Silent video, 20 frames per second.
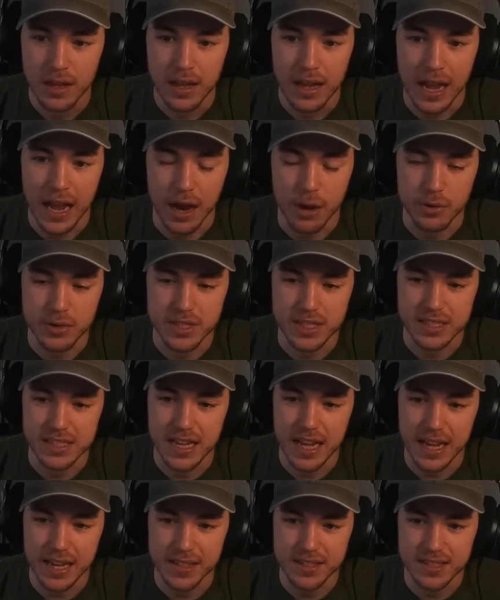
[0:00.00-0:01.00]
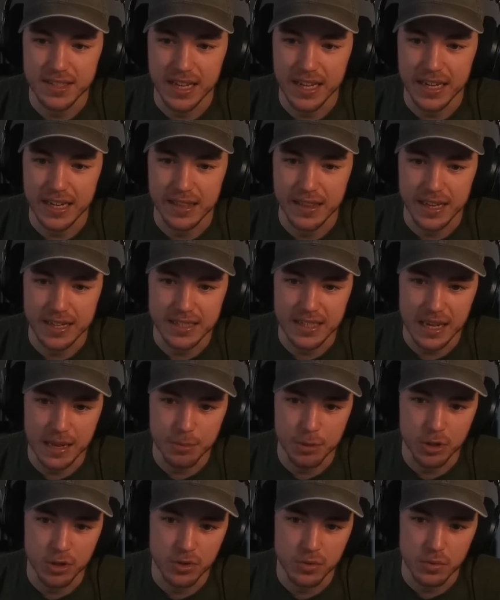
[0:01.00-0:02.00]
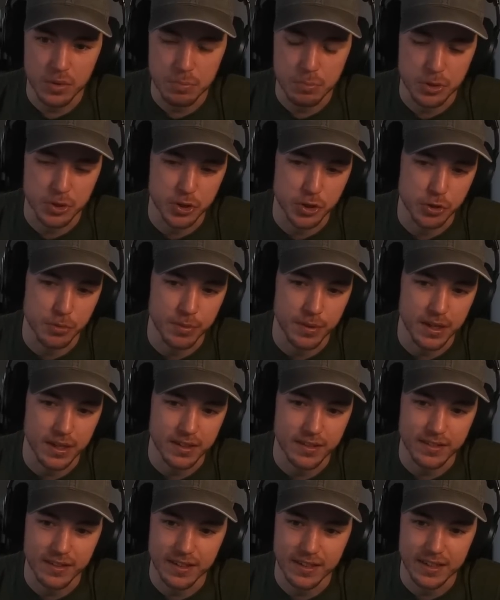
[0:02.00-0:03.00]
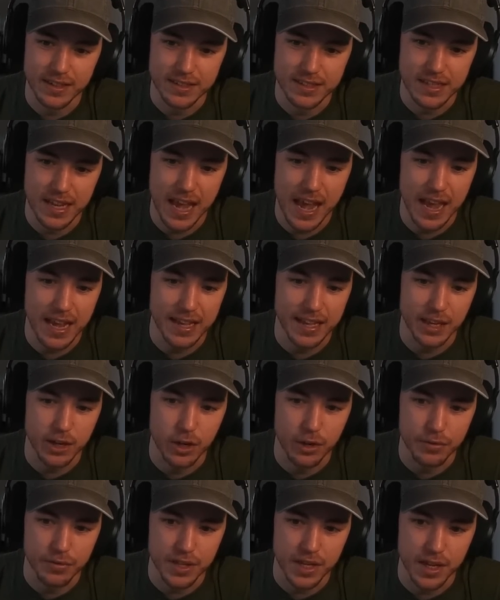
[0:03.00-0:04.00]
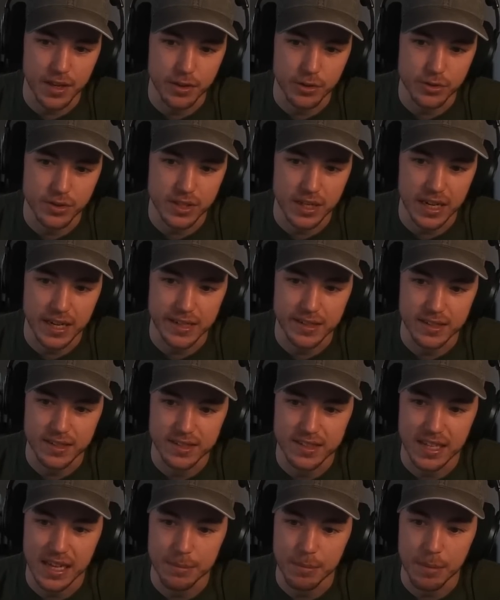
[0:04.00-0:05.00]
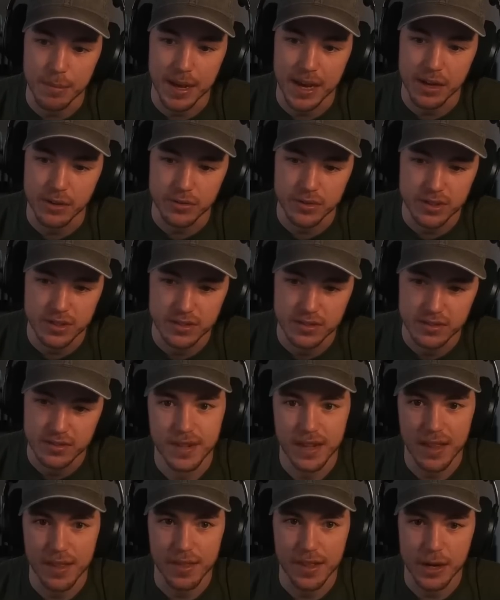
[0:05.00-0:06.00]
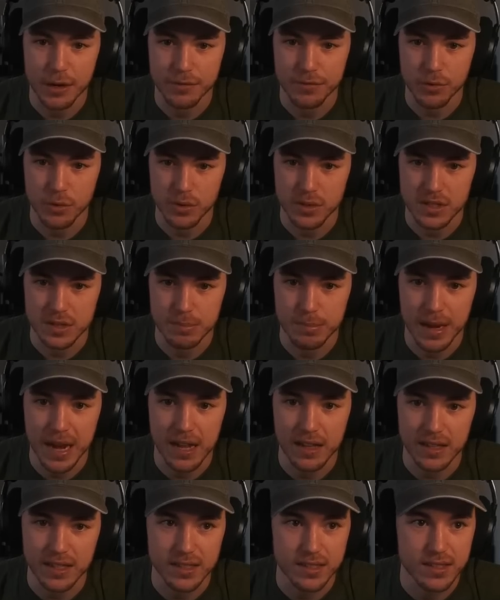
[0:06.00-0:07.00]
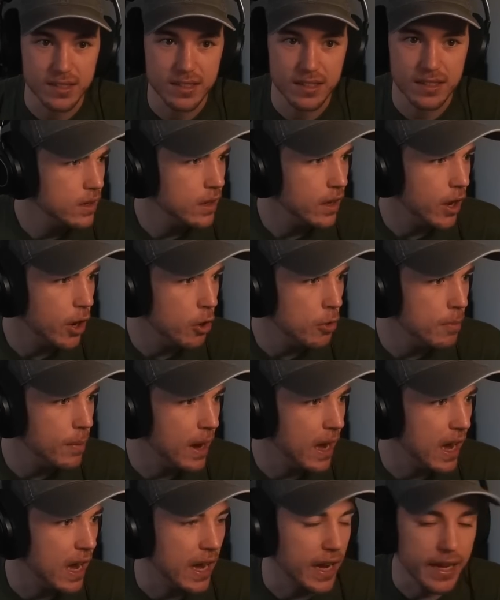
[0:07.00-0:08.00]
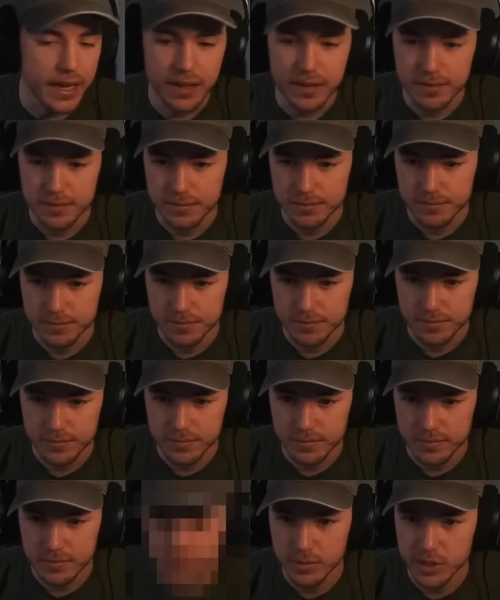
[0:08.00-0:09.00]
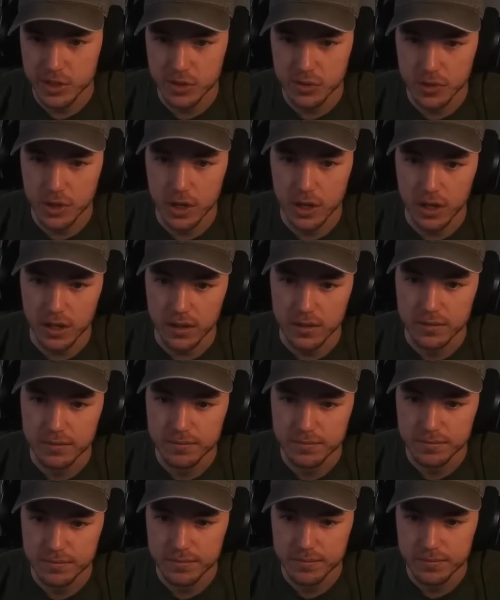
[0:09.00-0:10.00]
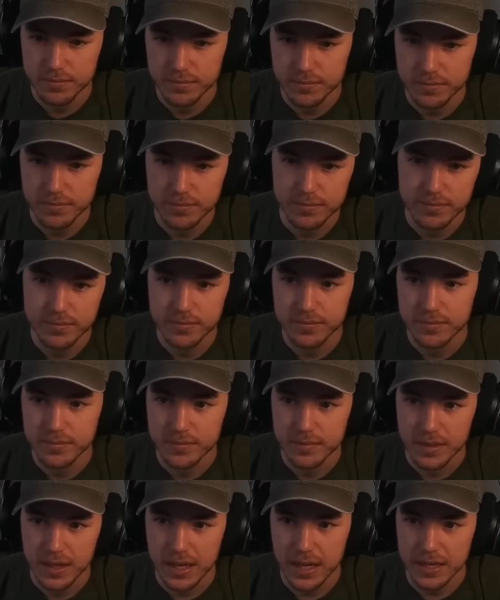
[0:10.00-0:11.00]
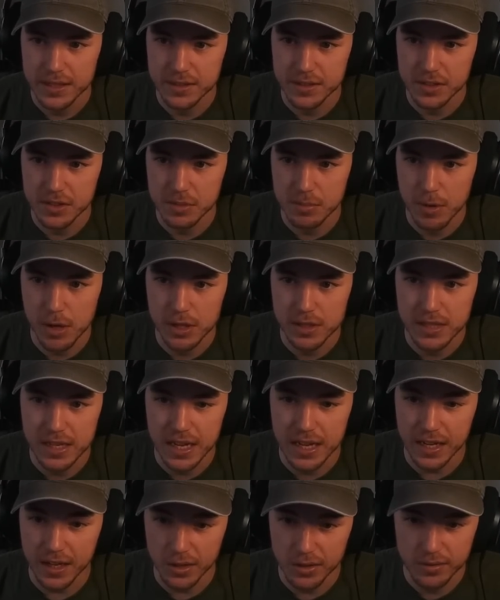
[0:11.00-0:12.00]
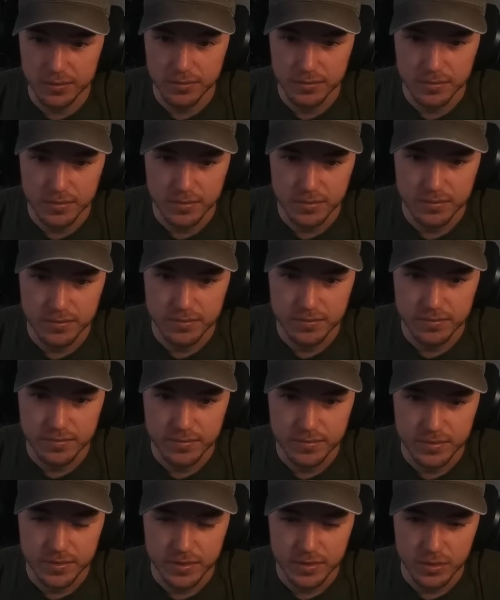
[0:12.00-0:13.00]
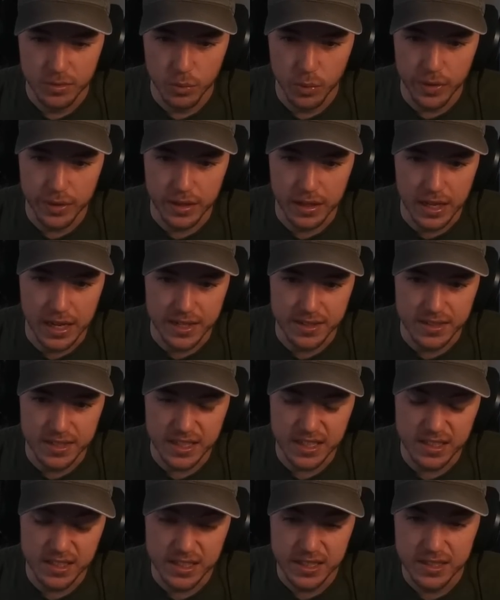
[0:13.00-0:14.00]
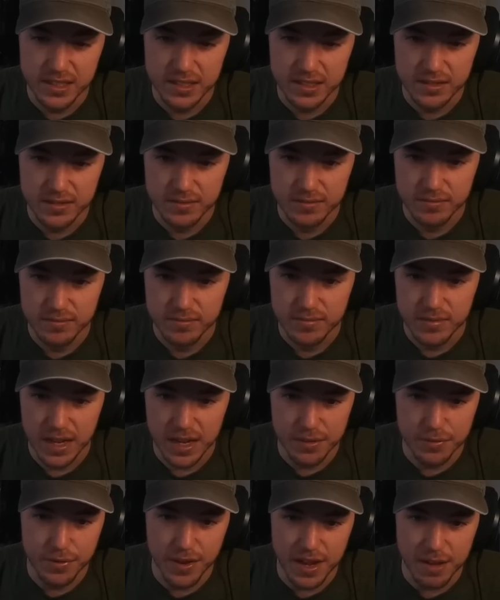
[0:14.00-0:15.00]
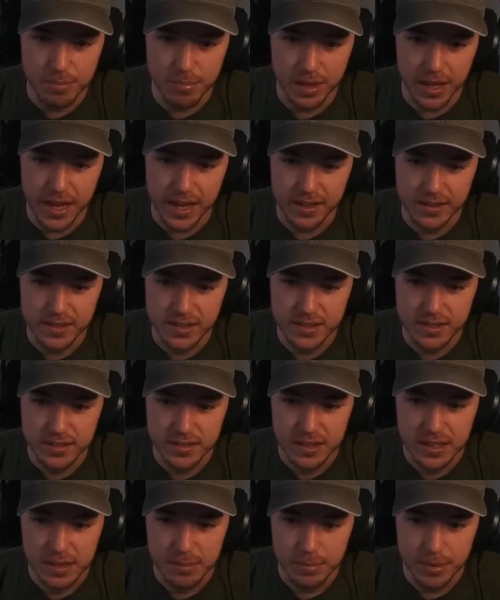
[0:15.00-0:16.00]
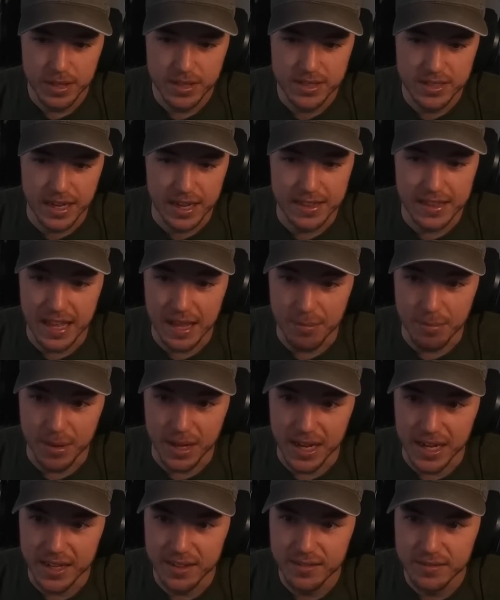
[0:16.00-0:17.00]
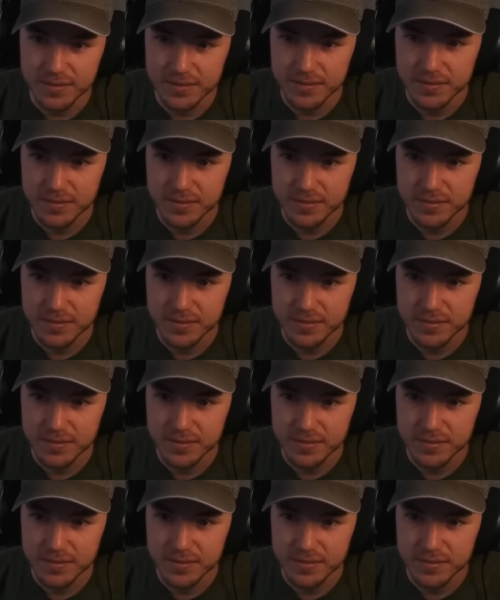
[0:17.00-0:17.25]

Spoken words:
How is the tank staying on that table? Well, presuming it's hanging off the other side the same amount and therefore is balanced. Oh my, what's wrong? It's a small tank with a lot of cichlids and fake plants, but it's not that bad.